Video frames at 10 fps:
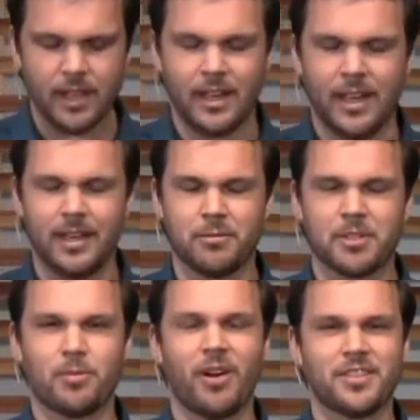And in
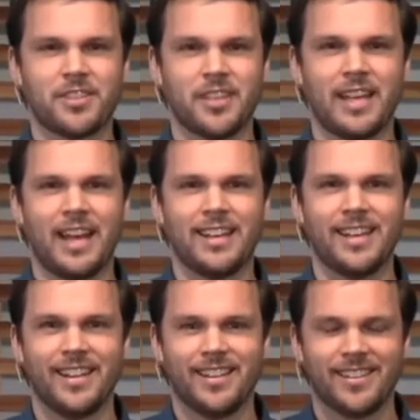response to that,
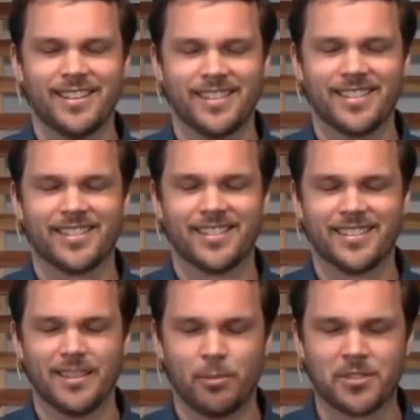
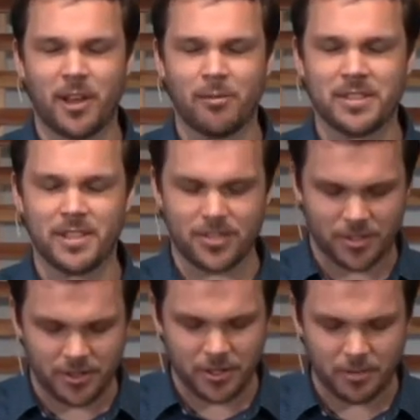the psalmist says,
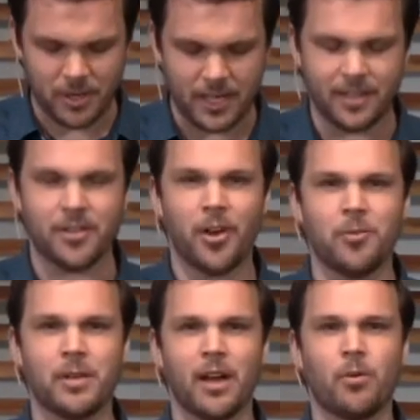Search me, know
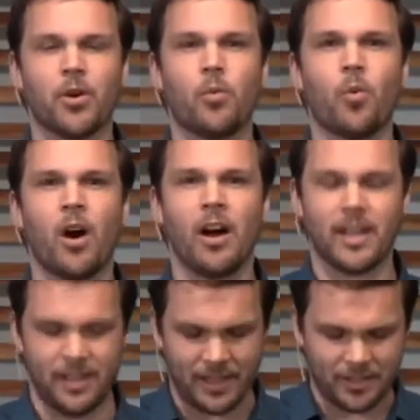me. I want to walk
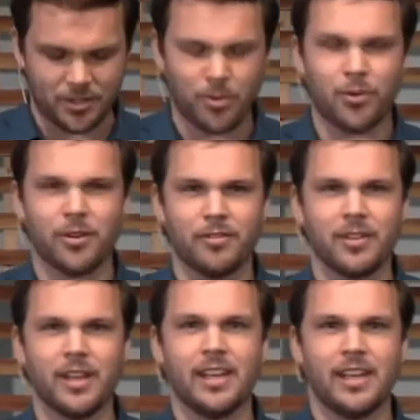in that sort of
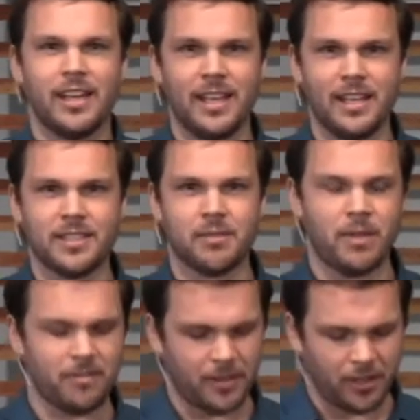intimate
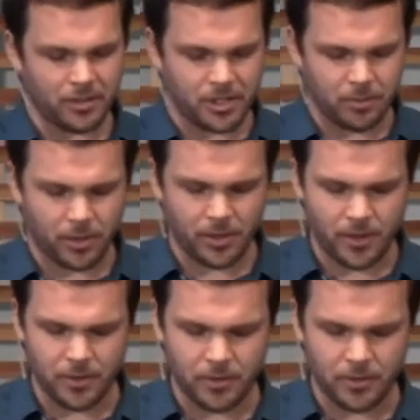fellowship with you.